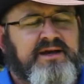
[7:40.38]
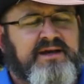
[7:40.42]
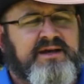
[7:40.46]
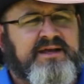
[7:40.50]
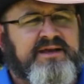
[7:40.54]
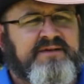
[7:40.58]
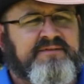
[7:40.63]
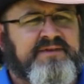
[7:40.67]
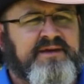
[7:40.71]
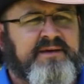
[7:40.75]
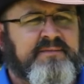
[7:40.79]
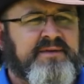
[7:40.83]

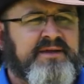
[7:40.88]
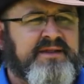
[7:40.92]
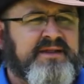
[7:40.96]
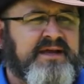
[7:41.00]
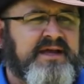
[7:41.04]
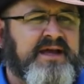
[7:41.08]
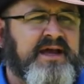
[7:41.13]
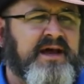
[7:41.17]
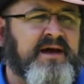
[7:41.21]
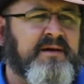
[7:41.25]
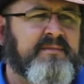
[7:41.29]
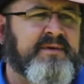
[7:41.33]
leave them in
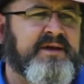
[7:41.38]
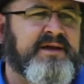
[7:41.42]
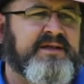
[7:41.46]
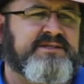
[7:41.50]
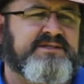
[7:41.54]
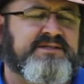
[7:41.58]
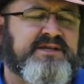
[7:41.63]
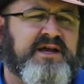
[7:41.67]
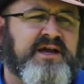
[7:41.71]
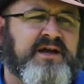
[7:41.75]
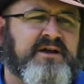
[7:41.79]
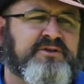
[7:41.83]
the
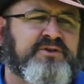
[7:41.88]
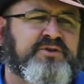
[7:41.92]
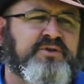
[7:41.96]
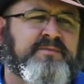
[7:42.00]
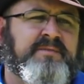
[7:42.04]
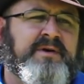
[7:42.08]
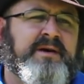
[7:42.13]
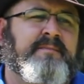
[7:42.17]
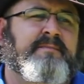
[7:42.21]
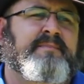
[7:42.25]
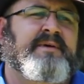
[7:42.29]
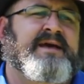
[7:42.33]
comments. I'll do
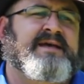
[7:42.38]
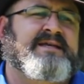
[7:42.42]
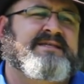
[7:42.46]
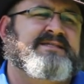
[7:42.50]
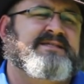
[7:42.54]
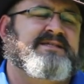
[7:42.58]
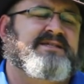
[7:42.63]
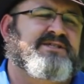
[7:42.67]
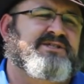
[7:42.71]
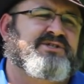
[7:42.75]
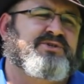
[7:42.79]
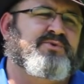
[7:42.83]
my
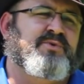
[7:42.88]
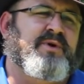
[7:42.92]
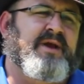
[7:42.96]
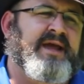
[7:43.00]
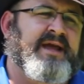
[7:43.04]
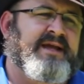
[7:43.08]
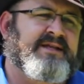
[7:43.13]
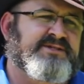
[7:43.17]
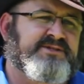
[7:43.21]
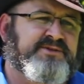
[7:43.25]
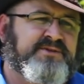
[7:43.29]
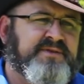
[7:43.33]
best to
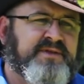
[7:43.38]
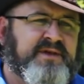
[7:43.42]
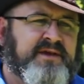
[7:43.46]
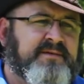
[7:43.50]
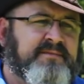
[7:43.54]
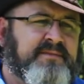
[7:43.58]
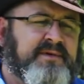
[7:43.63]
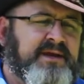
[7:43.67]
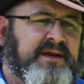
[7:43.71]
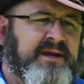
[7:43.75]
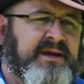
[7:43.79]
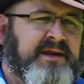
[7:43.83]
answer
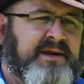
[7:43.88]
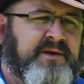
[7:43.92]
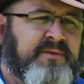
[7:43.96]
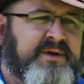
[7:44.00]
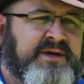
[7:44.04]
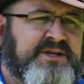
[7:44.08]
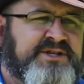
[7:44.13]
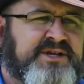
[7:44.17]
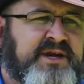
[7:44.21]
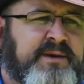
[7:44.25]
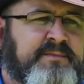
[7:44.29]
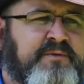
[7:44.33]
them in any
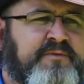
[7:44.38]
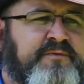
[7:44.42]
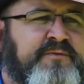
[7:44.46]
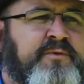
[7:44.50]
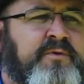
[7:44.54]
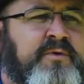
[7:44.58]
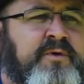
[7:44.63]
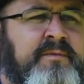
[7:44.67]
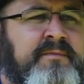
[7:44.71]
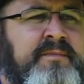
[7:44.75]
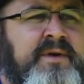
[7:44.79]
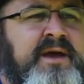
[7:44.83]
way, shape, or
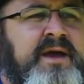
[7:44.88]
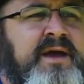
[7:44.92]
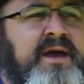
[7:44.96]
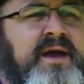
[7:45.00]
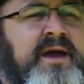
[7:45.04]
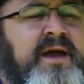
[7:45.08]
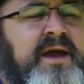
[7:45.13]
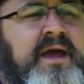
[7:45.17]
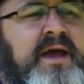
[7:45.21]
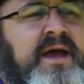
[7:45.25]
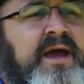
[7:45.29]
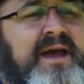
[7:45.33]
form.
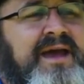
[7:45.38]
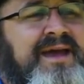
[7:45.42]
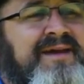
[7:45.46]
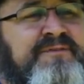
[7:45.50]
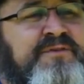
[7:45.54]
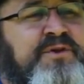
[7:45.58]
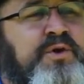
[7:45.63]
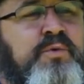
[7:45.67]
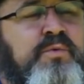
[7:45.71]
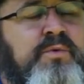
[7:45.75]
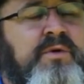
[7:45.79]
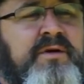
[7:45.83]

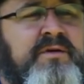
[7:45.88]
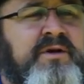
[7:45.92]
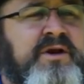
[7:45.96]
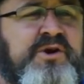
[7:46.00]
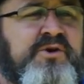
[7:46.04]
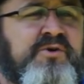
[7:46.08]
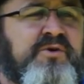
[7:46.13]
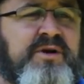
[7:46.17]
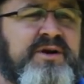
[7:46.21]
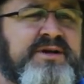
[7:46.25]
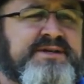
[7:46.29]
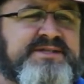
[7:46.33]
If you run
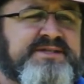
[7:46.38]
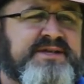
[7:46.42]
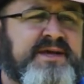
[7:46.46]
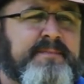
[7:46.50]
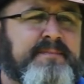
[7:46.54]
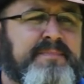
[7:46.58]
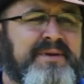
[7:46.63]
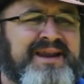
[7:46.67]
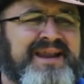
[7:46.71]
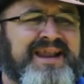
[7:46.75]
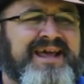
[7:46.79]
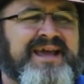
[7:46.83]
across
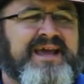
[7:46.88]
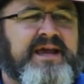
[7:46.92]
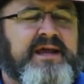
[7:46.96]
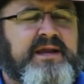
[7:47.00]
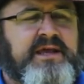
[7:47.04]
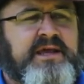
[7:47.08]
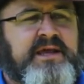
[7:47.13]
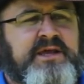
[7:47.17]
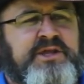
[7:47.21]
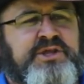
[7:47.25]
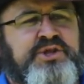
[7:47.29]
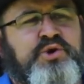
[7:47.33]
a
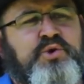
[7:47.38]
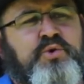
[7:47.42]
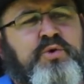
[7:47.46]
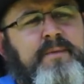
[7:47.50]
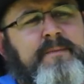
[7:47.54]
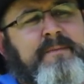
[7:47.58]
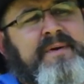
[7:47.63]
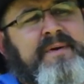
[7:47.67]
plant in your